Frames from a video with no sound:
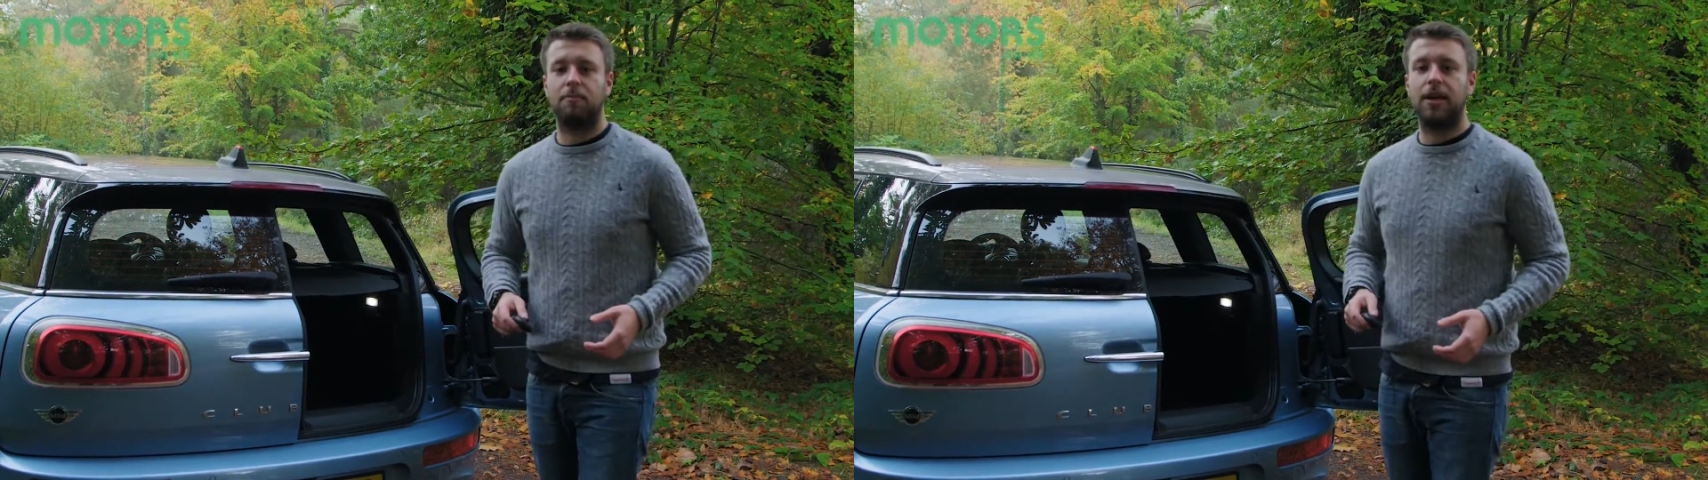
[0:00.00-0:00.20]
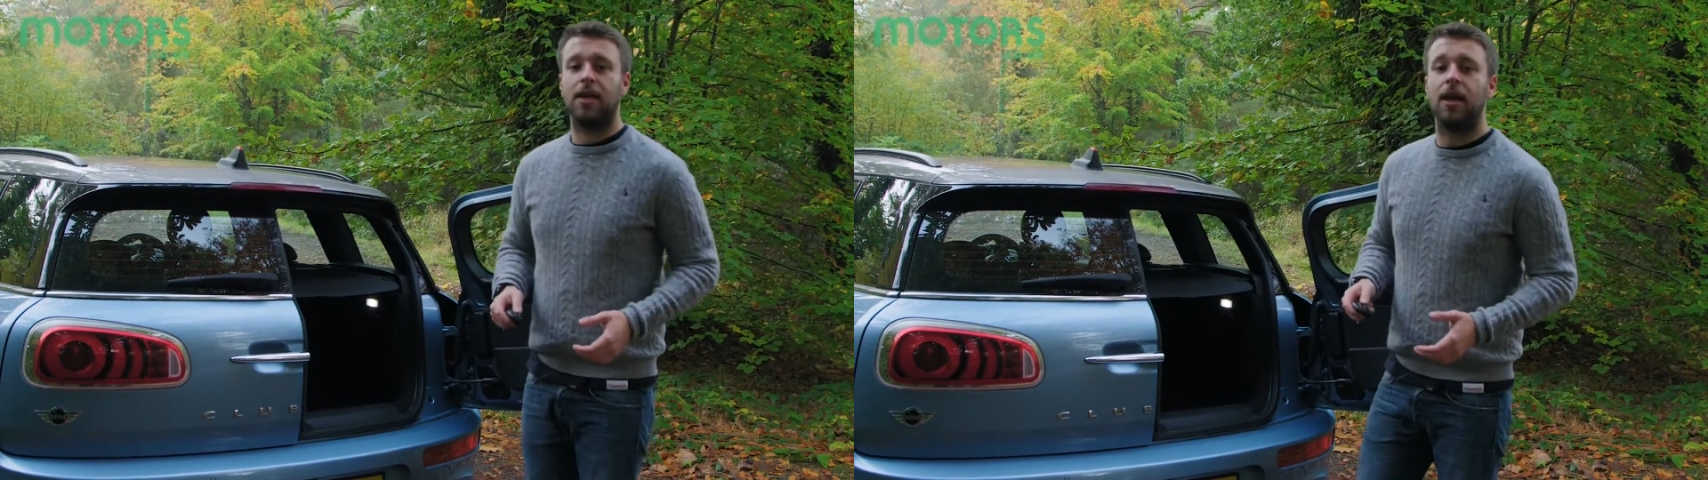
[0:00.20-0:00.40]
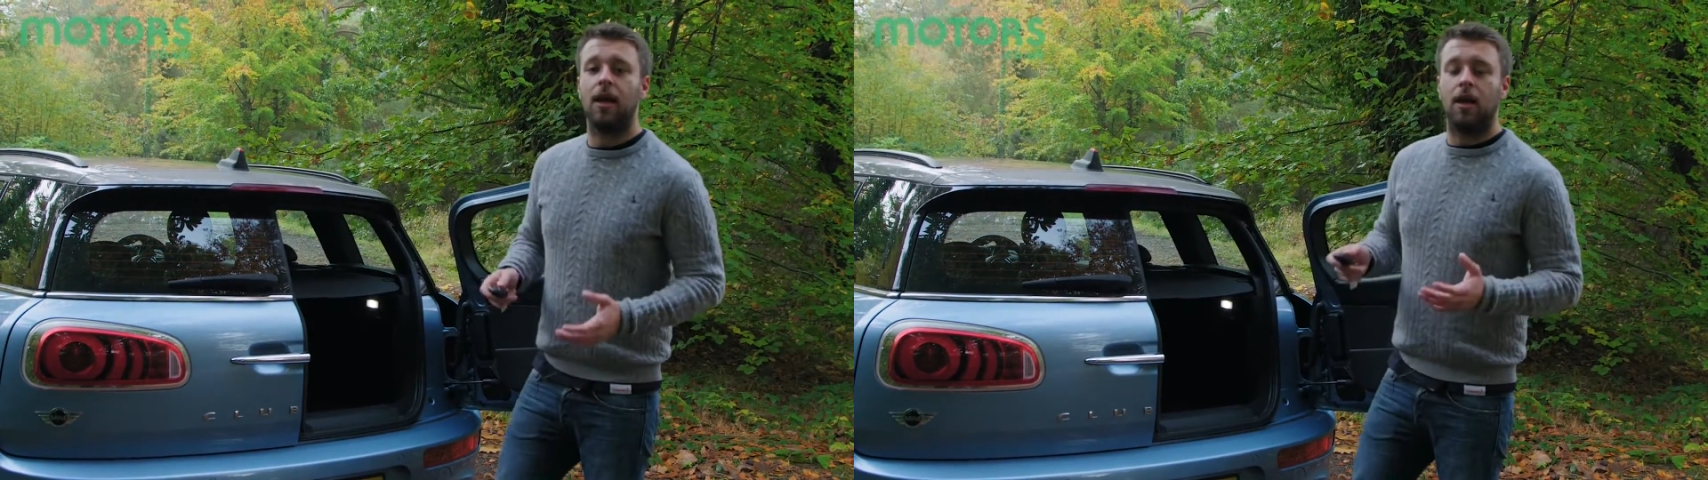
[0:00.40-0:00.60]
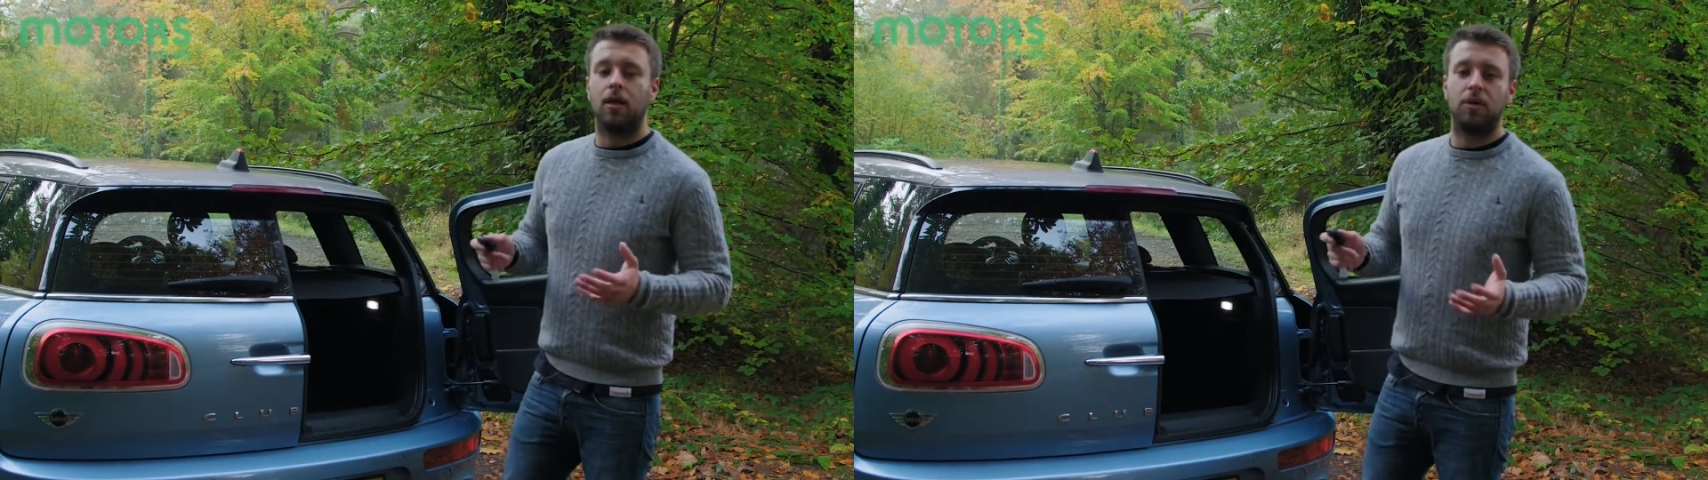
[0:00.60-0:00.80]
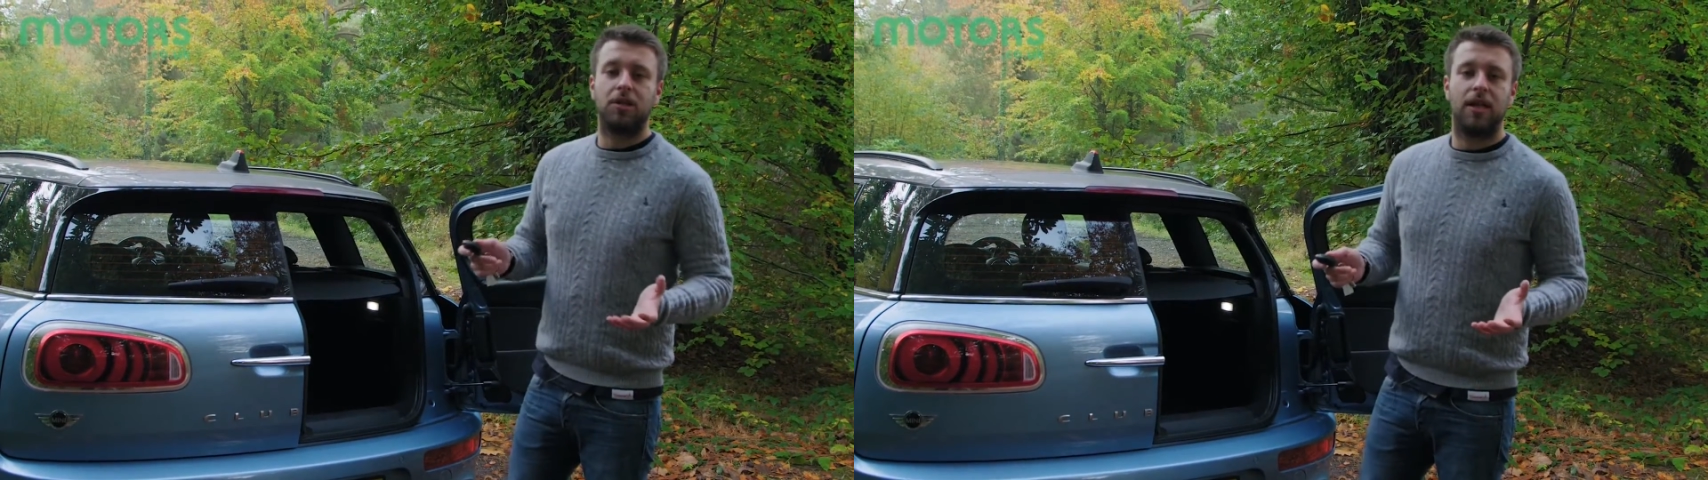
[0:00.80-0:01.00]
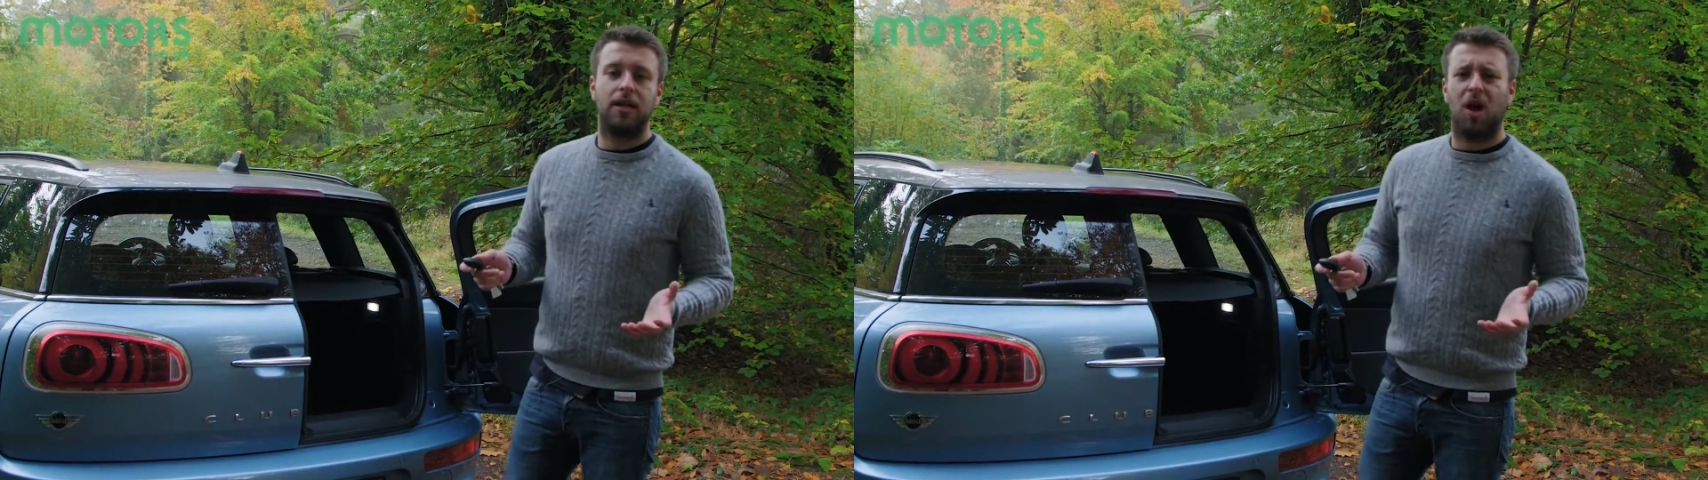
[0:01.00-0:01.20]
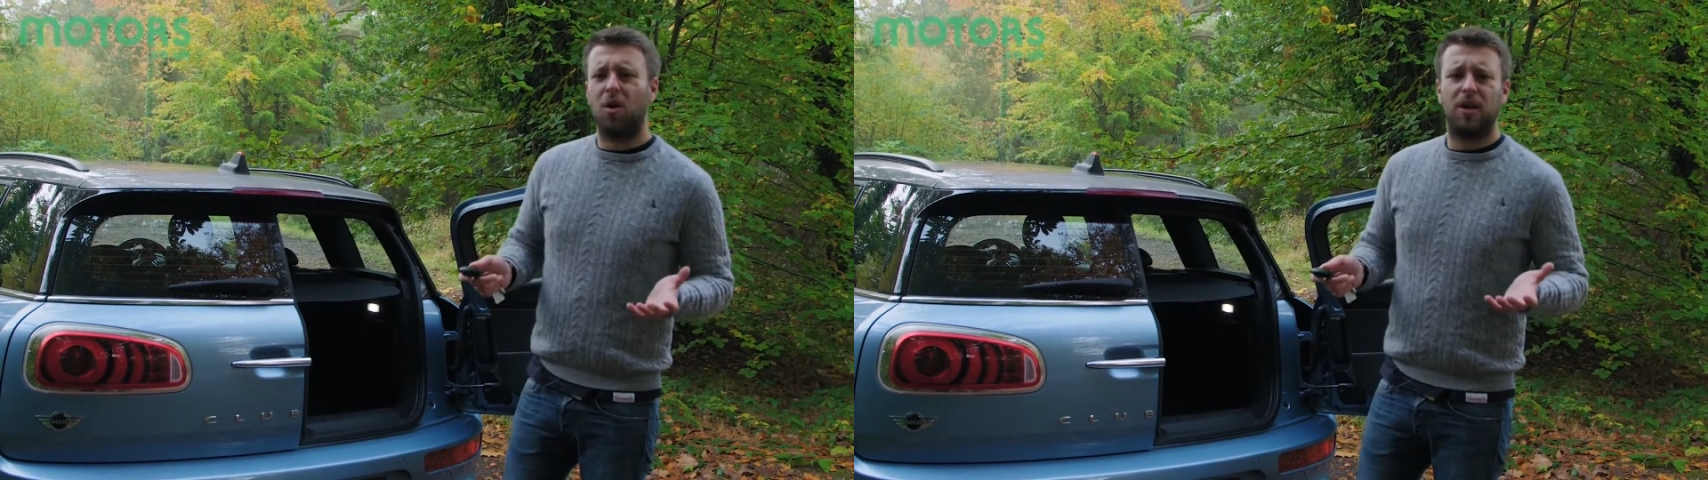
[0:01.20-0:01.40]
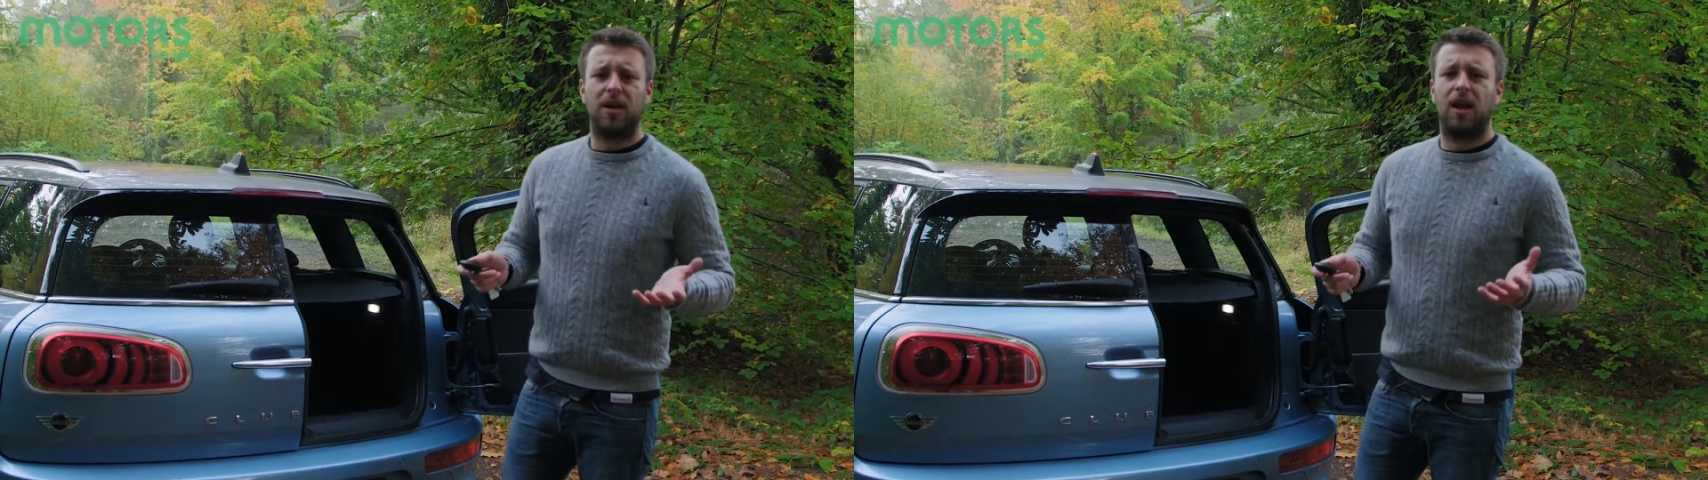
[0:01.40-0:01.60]
Mini, though it's still
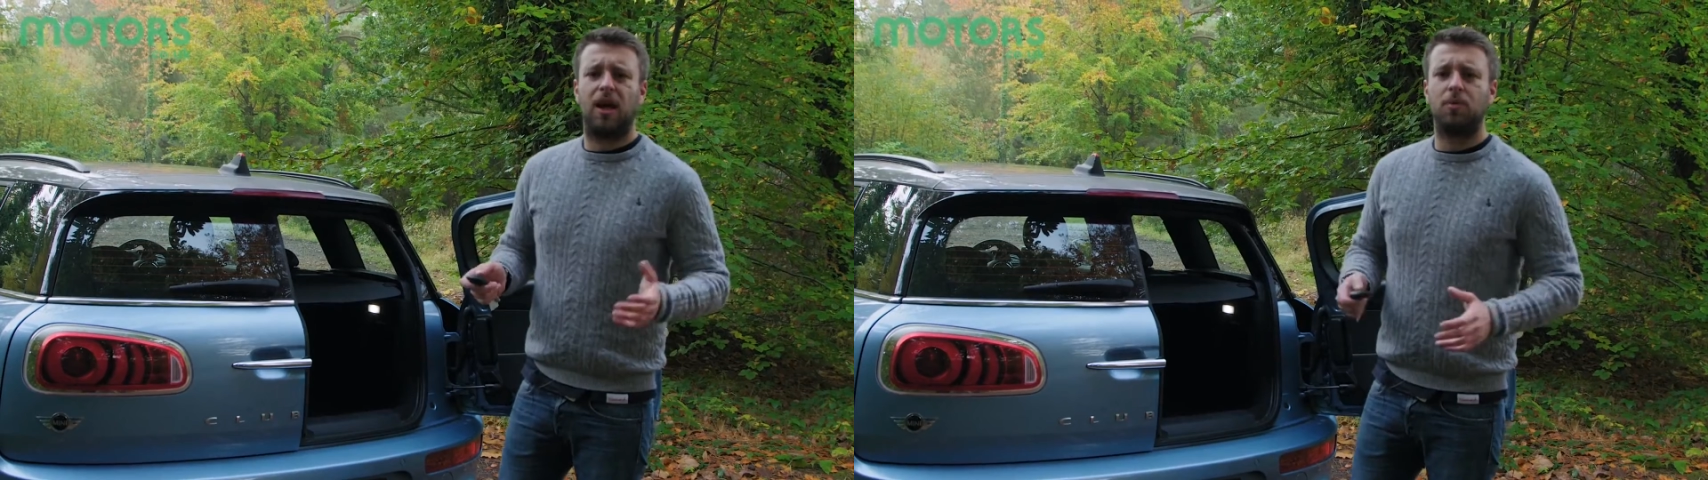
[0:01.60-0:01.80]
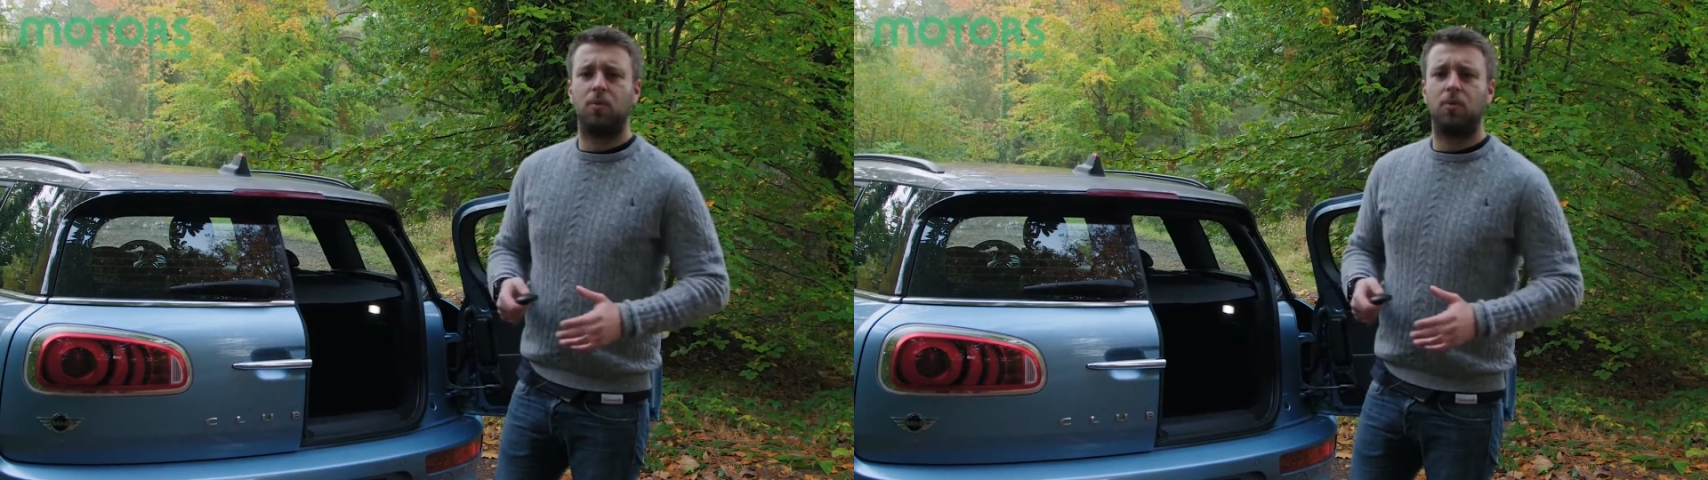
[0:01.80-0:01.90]
only in line